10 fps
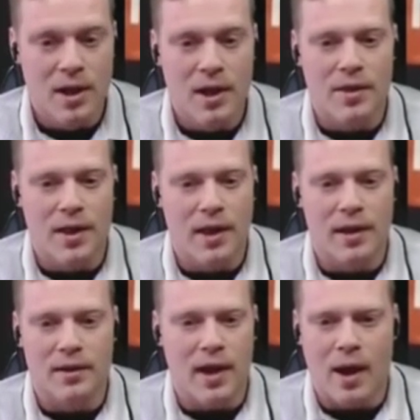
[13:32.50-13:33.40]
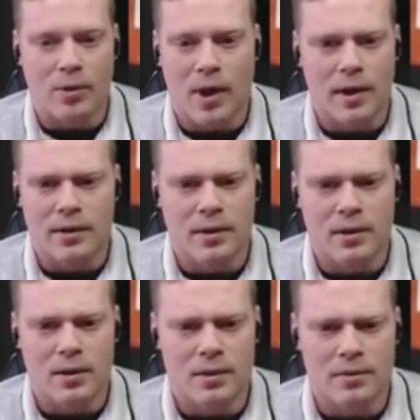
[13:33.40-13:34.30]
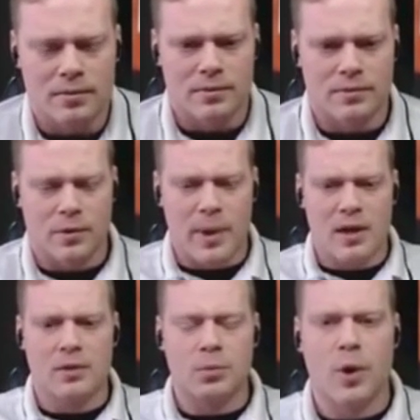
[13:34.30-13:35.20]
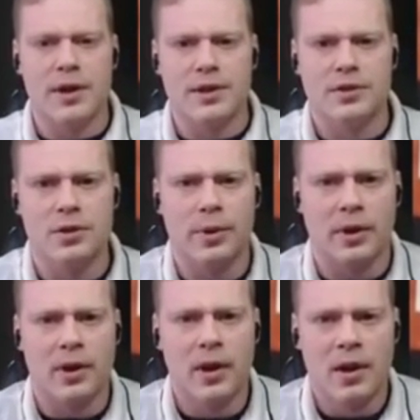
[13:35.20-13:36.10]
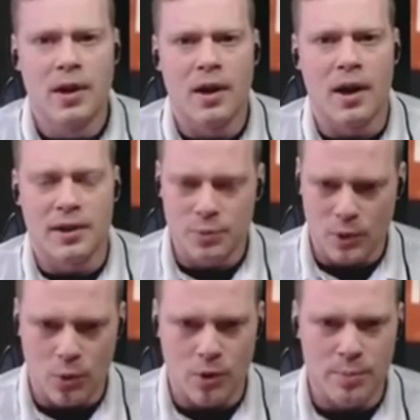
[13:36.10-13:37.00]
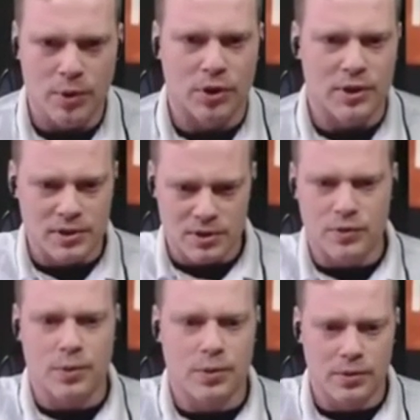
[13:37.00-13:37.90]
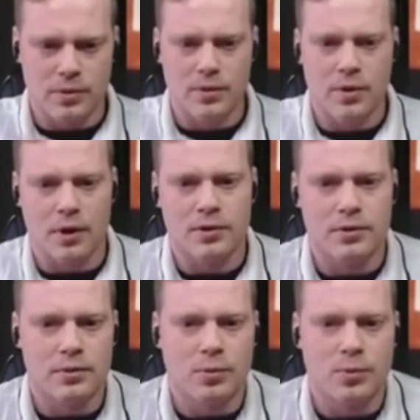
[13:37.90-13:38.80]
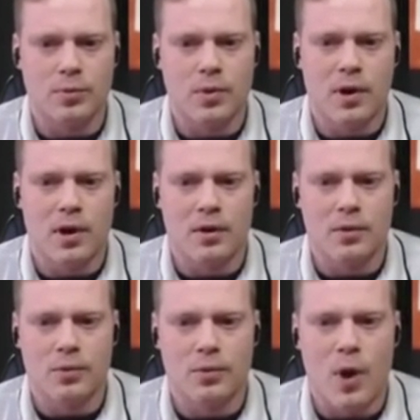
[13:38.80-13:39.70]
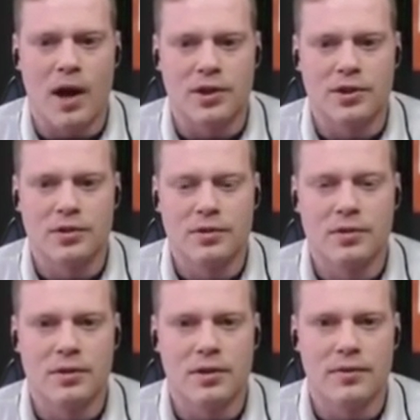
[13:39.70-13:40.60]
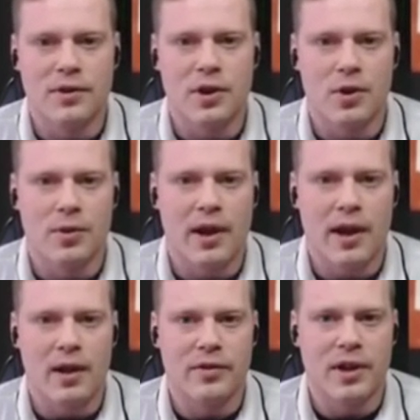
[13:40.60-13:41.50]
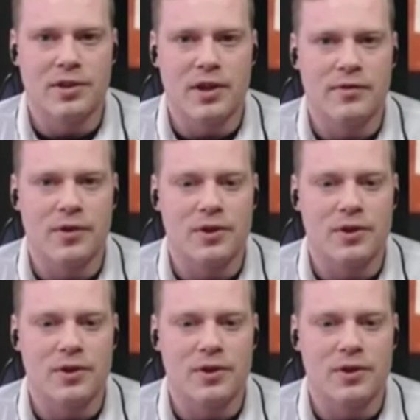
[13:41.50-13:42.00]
they outlined verbatim what he's doing. It's what Cory Booker does. If you are to watch the video that I have on NJ First, it